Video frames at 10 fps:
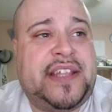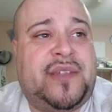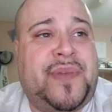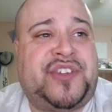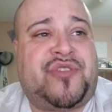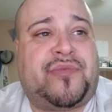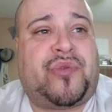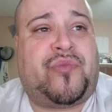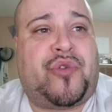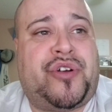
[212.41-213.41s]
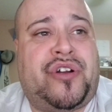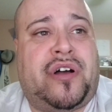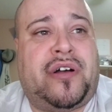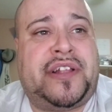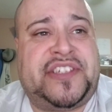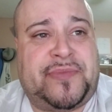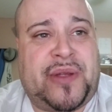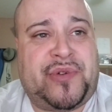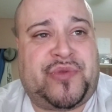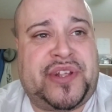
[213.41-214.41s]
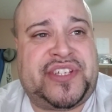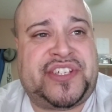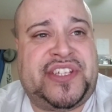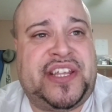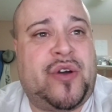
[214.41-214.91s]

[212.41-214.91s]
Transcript: The benchmark reported in September 2016.